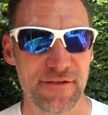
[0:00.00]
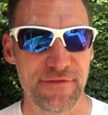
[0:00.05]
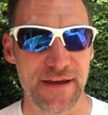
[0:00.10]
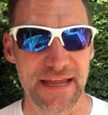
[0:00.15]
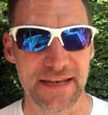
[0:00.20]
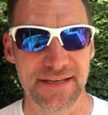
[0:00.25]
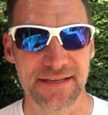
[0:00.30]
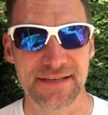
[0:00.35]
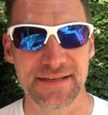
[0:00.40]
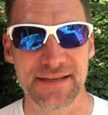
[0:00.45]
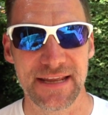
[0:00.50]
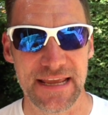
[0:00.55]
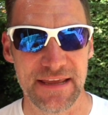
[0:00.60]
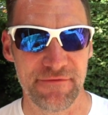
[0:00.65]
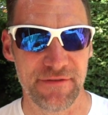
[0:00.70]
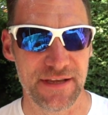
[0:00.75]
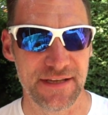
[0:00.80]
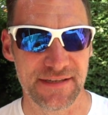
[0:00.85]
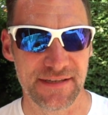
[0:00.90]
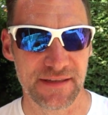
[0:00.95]
event,
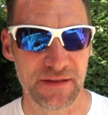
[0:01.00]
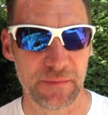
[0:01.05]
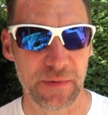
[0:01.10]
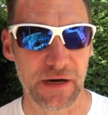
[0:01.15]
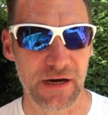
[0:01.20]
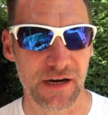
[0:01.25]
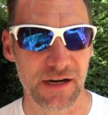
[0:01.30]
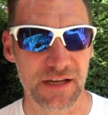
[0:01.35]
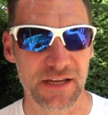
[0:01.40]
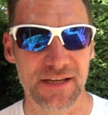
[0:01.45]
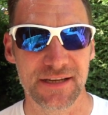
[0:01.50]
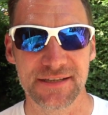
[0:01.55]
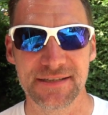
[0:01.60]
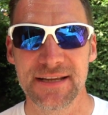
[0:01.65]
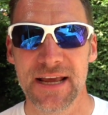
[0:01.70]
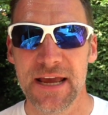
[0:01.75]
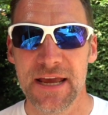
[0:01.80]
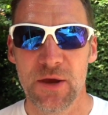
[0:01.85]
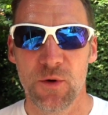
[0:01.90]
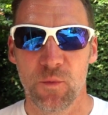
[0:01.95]
EVs in the park,
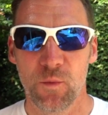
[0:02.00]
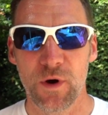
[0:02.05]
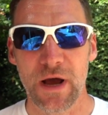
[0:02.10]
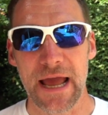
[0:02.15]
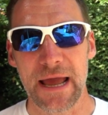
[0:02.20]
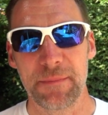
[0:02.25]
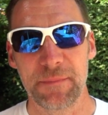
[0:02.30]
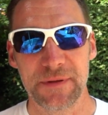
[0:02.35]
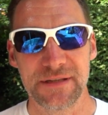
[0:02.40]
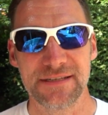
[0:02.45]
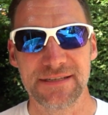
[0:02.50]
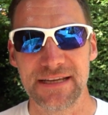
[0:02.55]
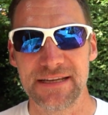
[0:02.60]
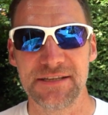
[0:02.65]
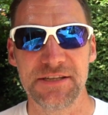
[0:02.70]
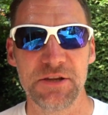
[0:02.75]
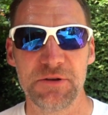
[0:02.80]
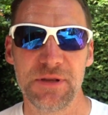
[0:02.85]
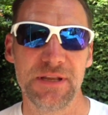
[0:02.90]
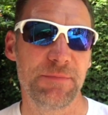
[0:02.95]
because what happens
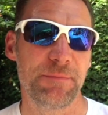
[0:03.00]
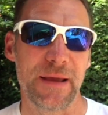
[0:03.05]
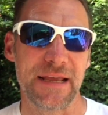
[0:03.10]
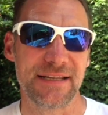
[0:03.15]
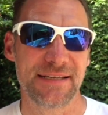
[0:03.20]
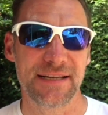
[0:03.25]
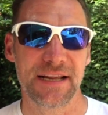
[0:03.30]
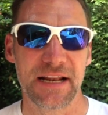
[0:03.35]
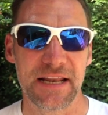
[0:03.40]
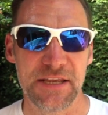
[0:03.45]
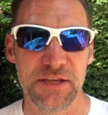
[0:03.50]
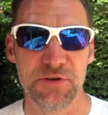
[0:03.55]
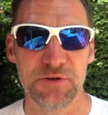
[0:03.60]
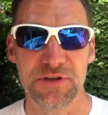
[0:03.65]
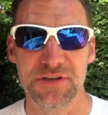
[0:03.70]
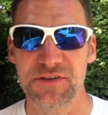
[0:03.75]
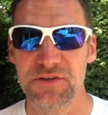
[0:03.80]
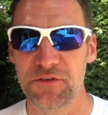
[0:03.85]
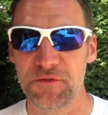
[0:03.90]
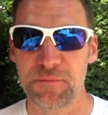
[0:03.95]
is you
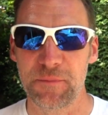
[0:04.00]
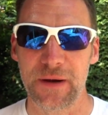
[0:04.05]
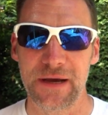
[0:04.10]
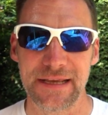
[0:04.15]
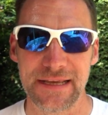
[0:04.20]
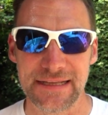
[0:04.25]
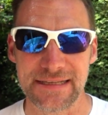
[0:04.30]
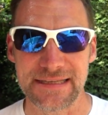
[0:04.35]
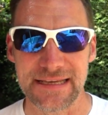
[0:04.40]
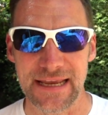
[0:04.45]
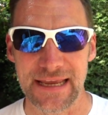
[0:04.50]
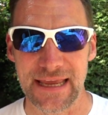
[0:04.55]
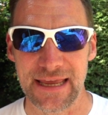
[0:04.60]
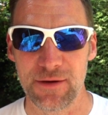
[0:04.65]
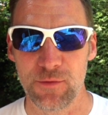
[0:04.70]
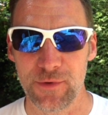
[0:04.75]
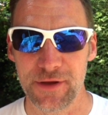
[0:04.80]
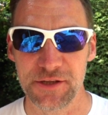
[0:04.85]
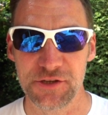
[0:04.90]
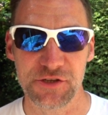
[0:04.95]
just sort of buy your
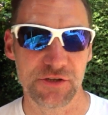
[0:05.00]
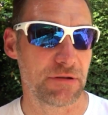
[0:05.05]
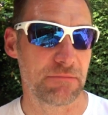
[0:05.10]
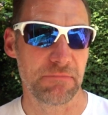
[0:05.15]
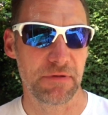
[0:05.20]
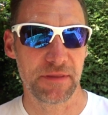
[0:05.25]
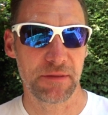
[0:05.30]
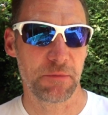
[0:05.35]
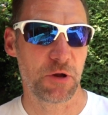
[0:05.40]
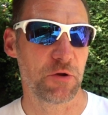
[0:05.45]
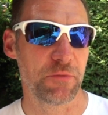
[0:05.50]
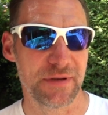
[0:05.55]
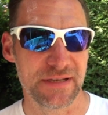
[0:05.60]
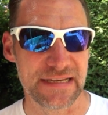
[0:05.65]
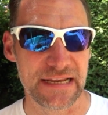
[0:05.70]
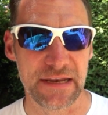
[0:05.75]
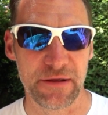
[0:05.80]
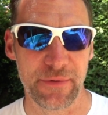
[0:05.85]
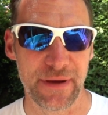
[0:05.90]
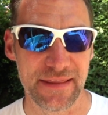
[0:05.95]
ticket, which at the
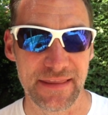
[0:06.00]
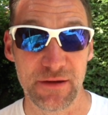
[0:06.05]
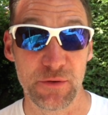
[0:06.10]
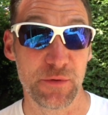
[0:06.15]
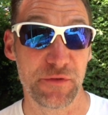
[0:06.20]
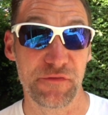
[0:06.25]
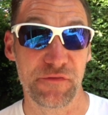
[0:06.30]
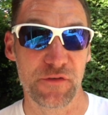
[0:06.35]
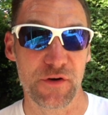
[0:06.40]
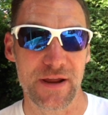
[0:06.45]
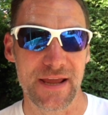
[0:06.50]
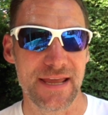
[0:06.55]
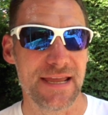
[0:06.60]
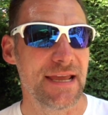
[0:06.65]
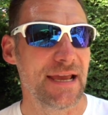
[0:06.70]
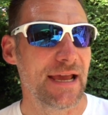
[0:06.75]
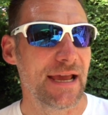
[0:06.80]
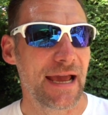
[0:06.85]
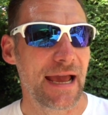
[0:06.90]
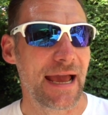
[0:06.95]
moment anyway, they were free,
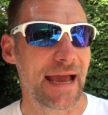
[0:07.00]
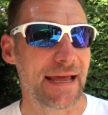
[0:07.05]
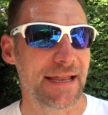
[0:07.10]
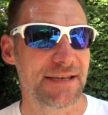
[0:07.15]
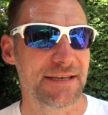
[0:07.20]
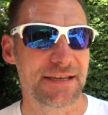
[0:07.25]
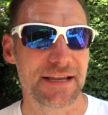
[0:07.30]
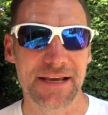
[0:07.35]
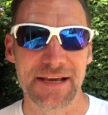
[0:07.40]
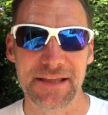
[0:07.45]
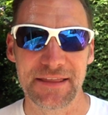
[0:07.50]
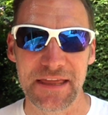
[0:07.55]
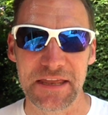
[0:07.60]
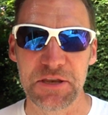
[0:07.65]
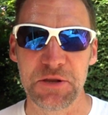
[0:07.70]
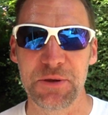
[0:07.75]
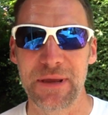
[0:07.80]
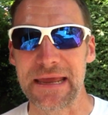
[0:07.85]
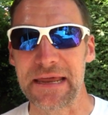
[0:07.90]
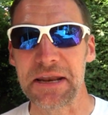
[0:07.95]
and
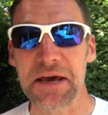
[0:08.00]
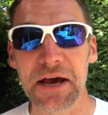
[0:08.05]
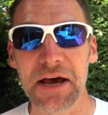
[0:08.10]
then you get